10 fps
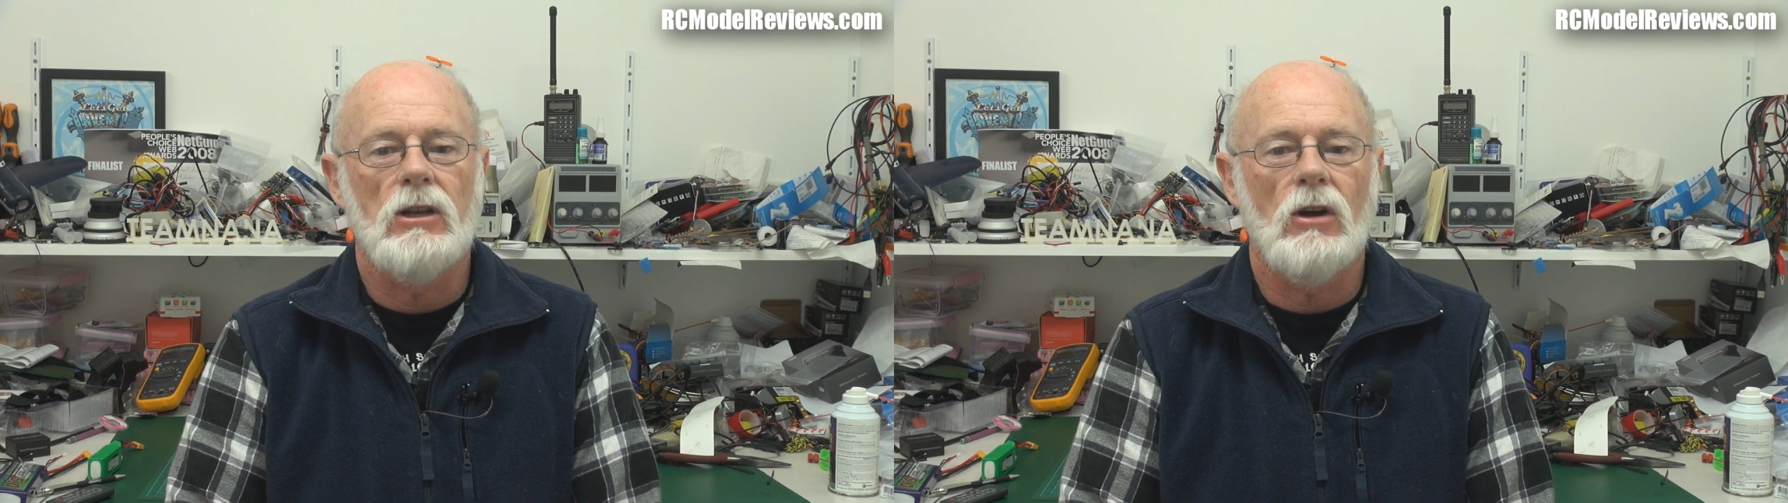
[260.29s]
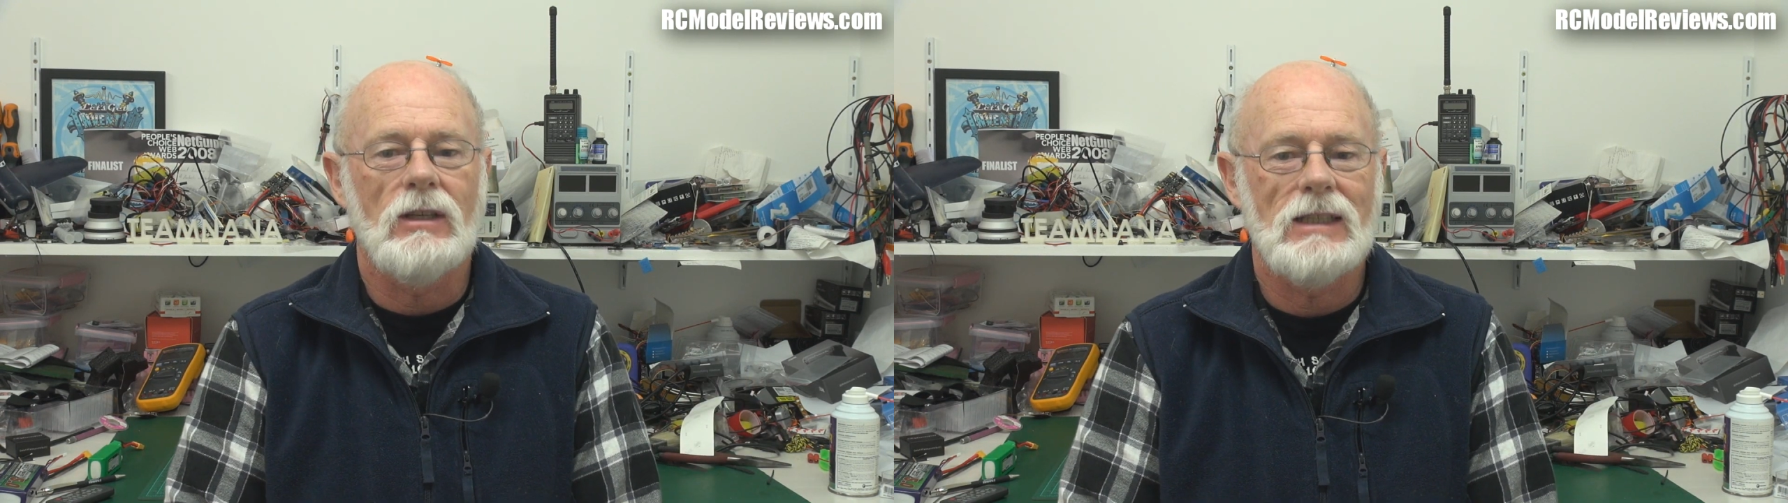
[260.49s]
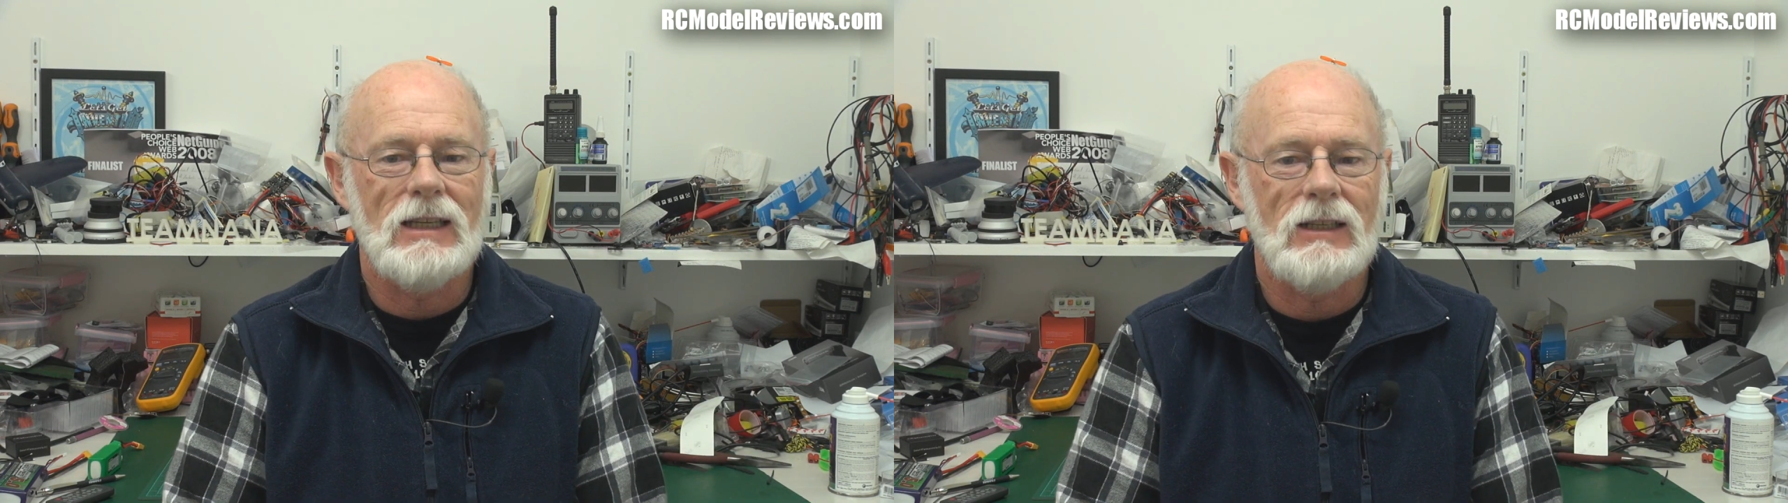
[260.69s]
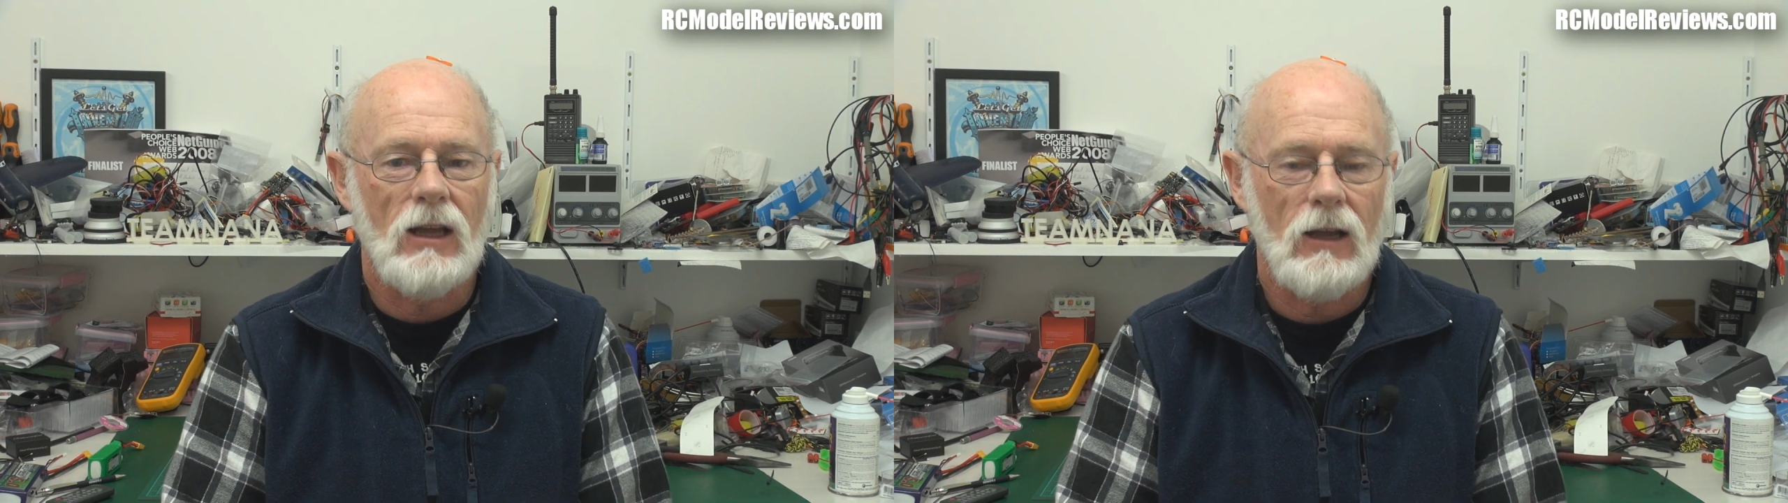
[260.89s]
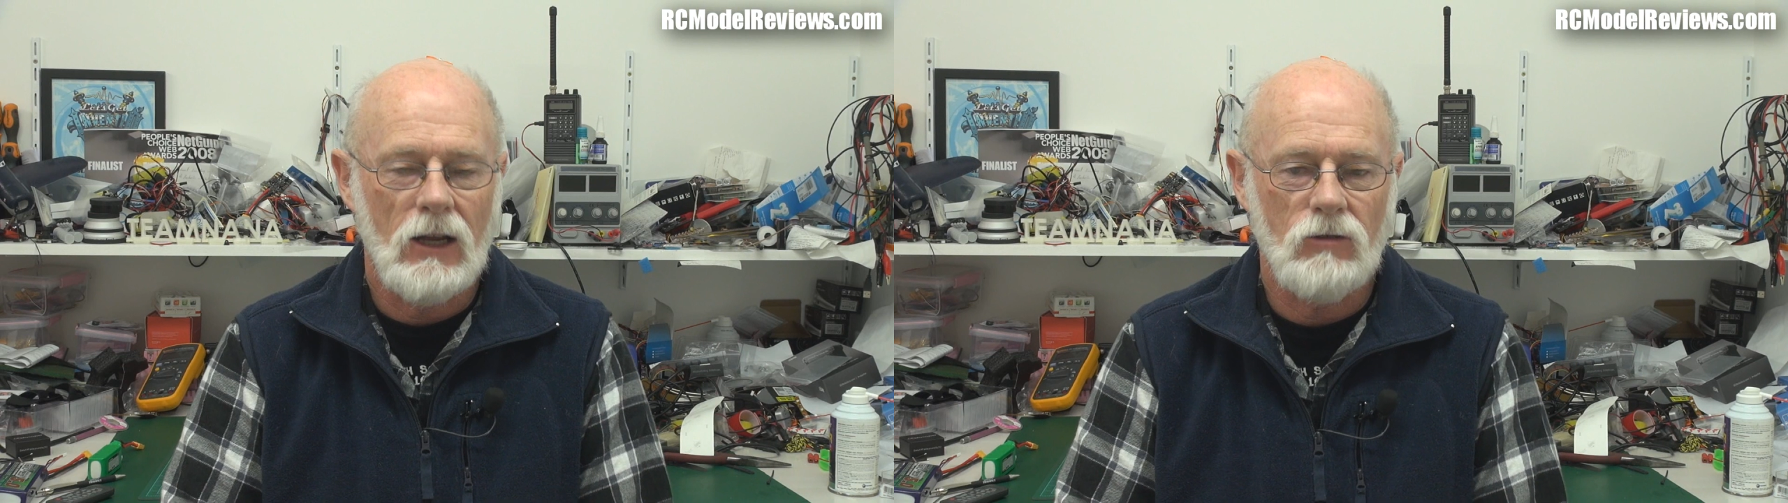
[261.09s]

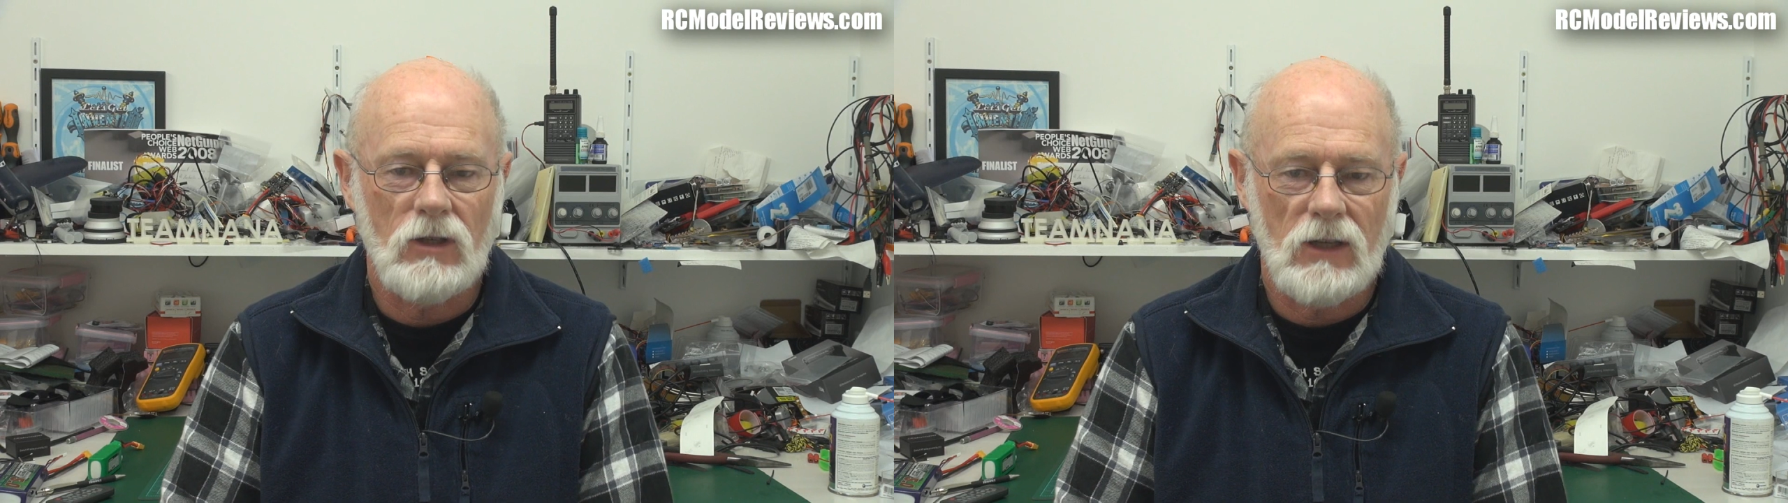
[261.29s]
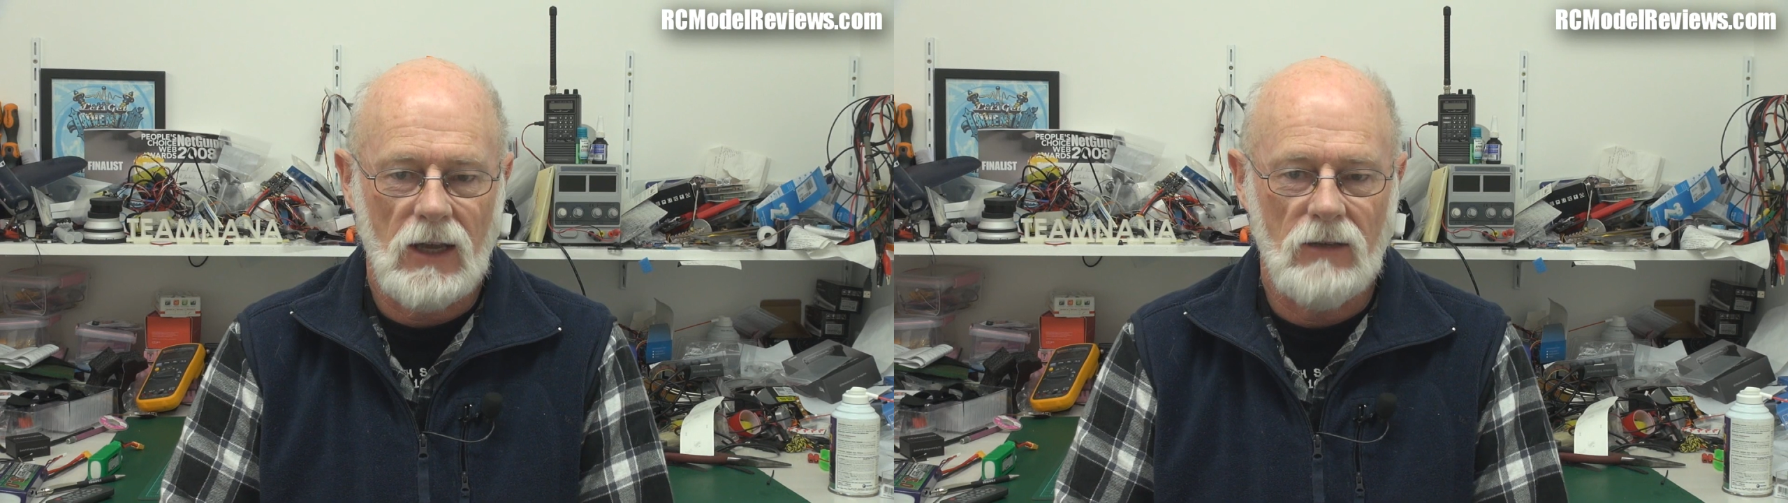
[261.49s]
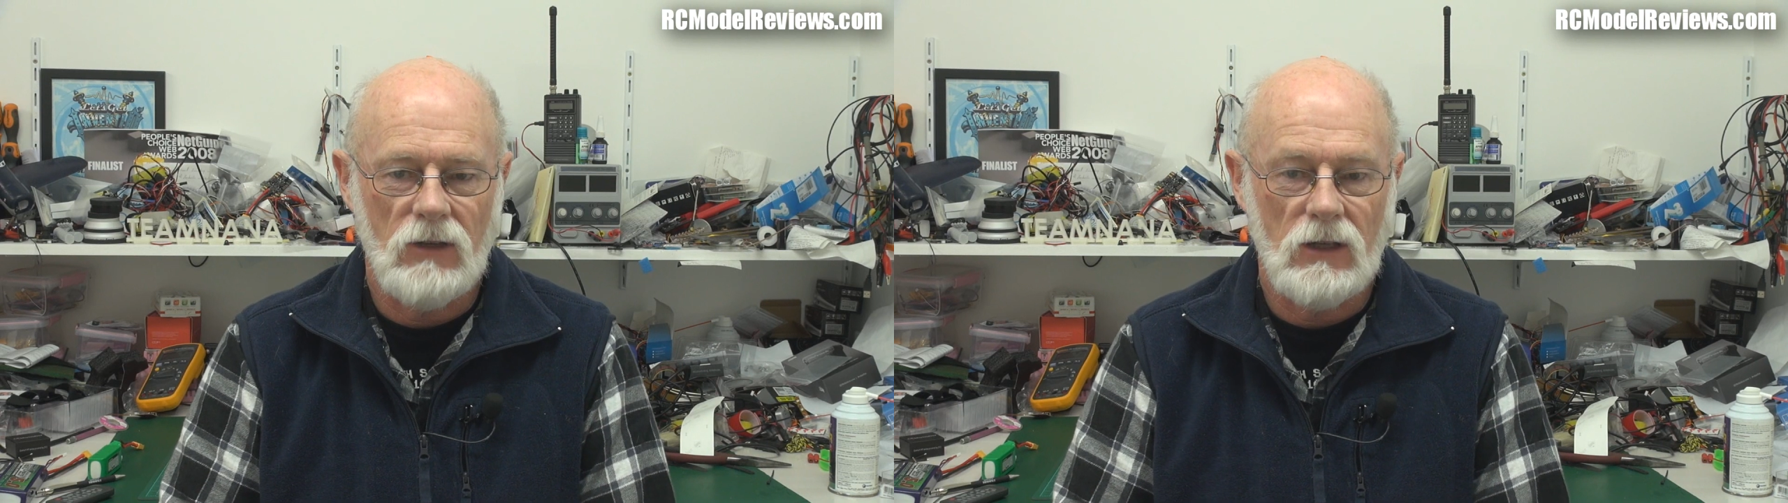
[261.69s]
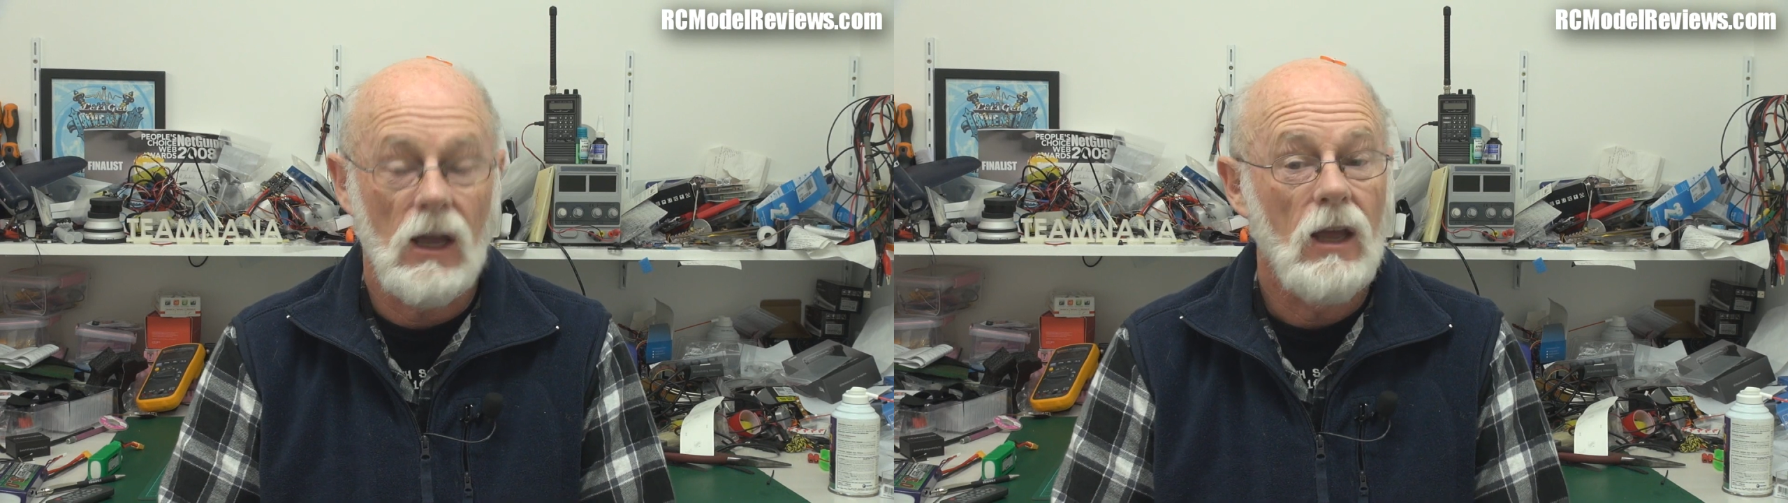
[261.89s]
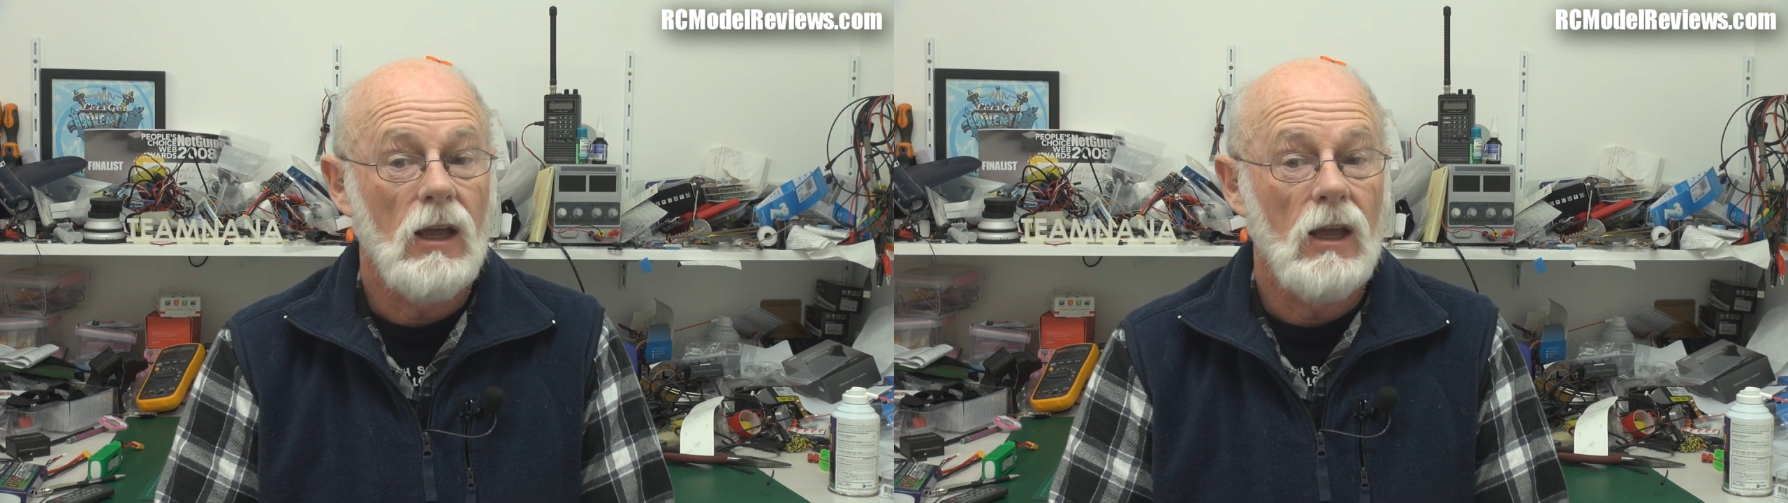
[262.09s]
1900 kV.